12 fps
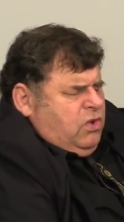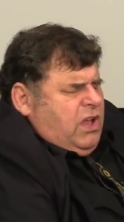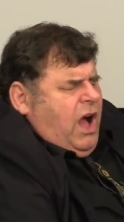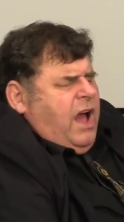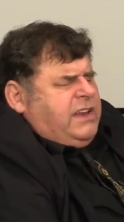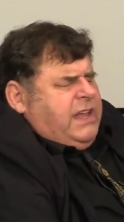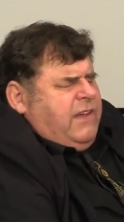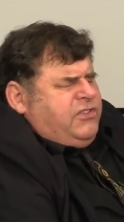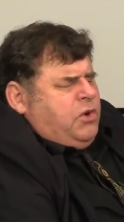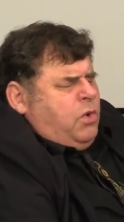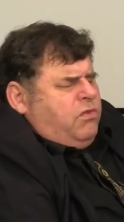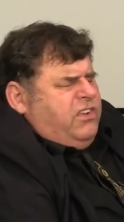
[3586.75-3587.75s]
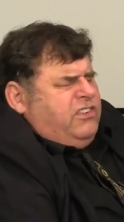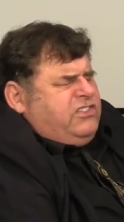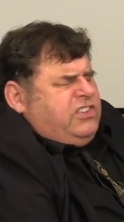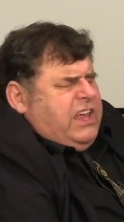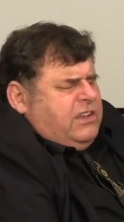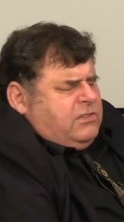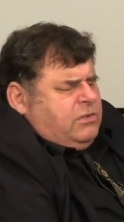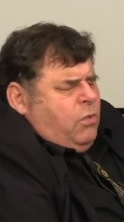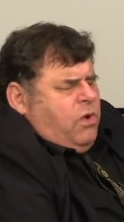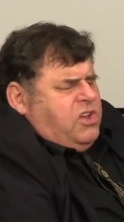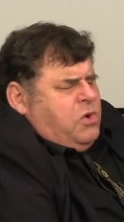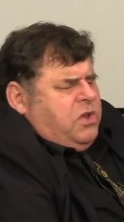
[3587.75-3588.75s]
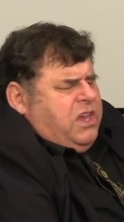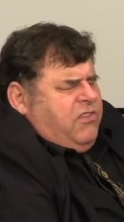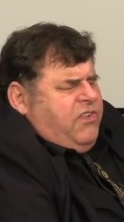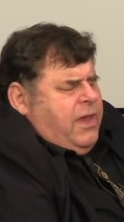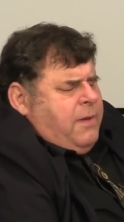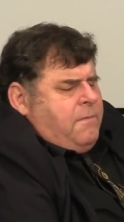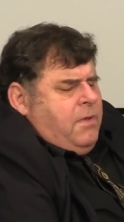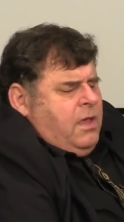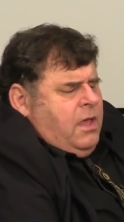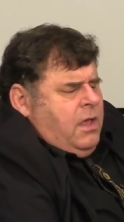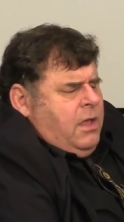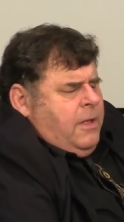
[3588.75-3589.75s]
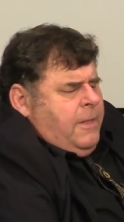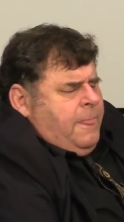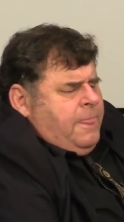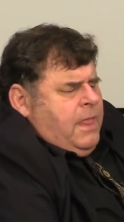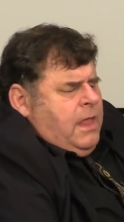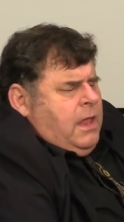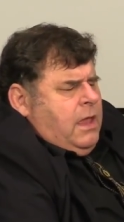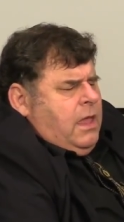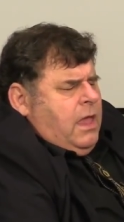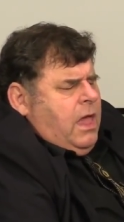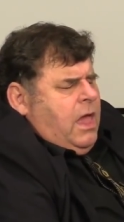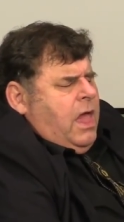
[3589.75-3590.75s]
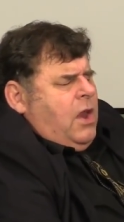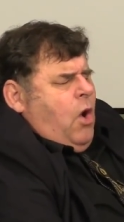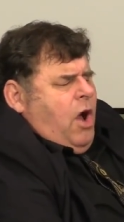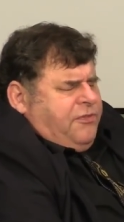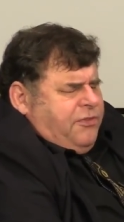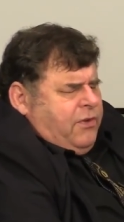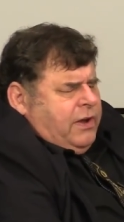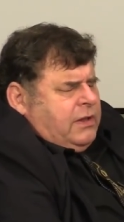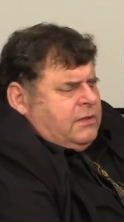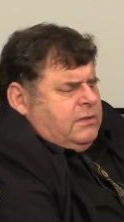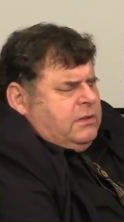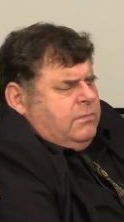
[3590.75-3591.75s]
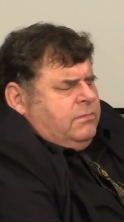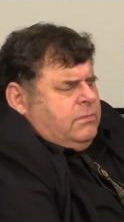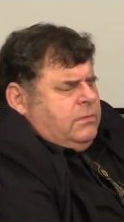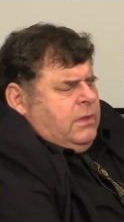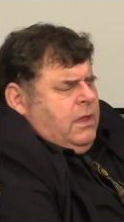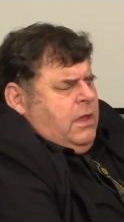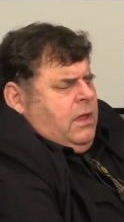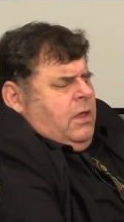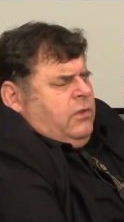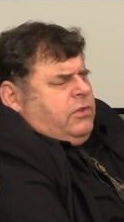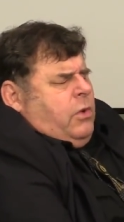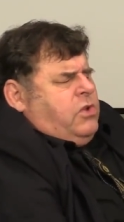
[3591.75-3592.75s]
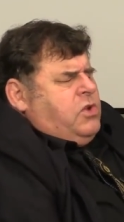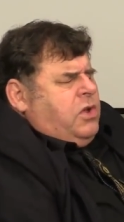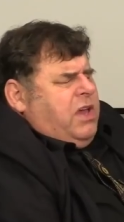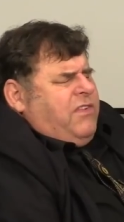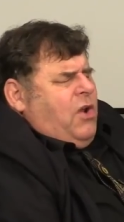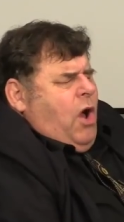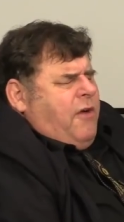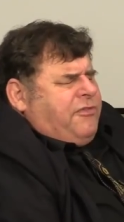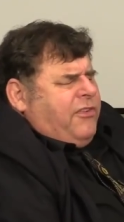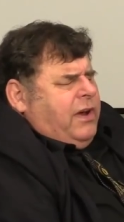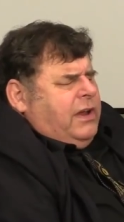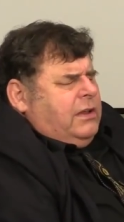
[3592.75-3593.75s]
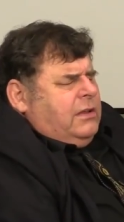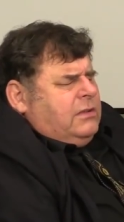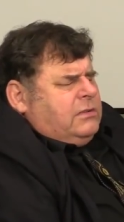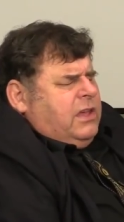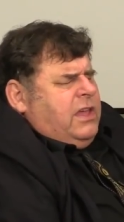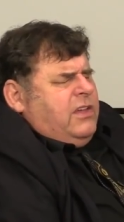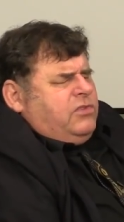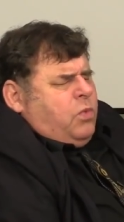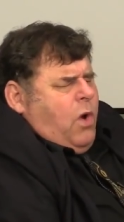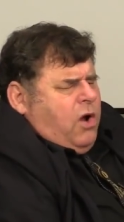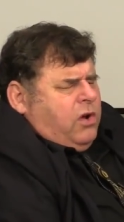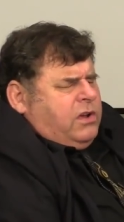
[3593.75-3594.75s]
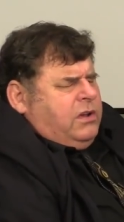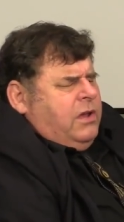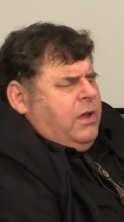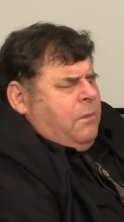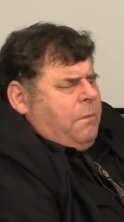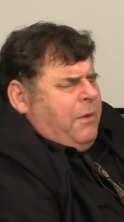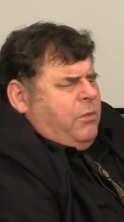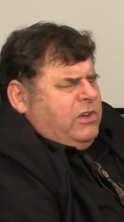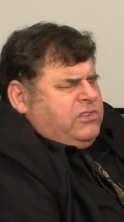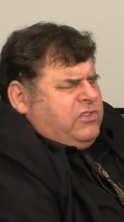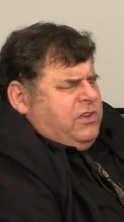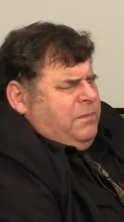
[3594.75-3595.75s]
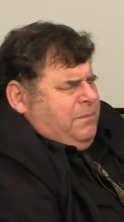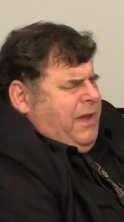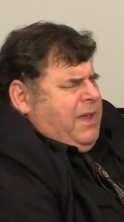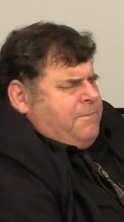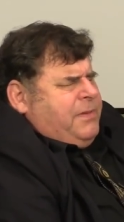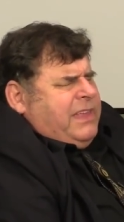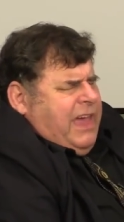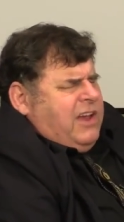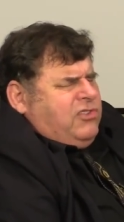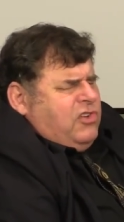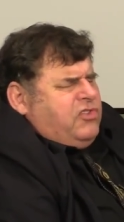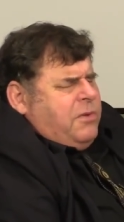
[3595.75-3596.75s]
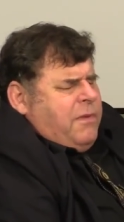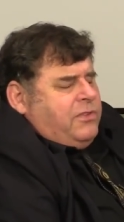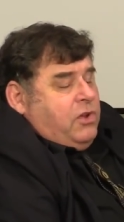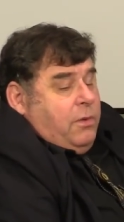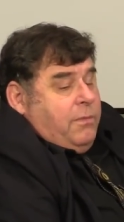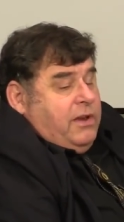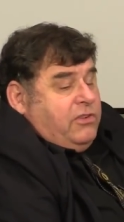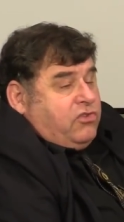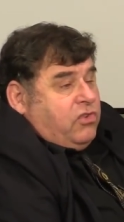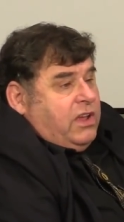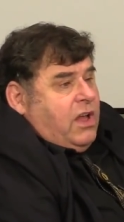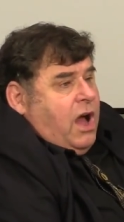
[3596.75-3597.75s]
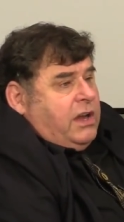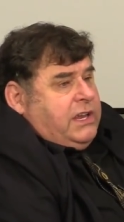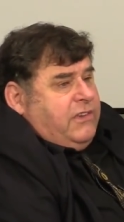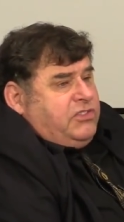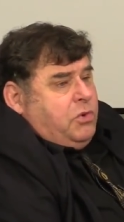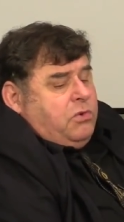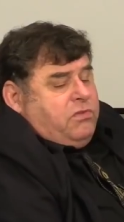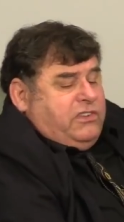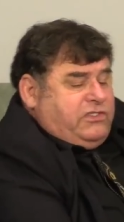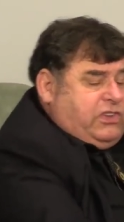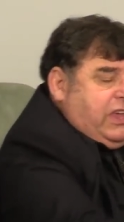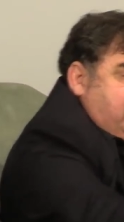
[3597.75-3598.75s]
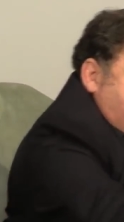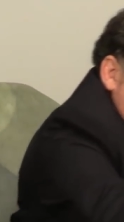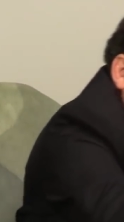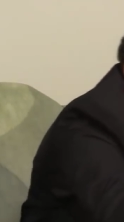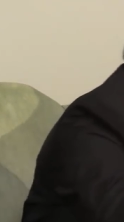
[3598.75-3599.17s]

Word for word: God gives you a receipt when you give him an offering. So when you give an offering to his work, by which, by implication, she meant her ministry, God gives you a receipt.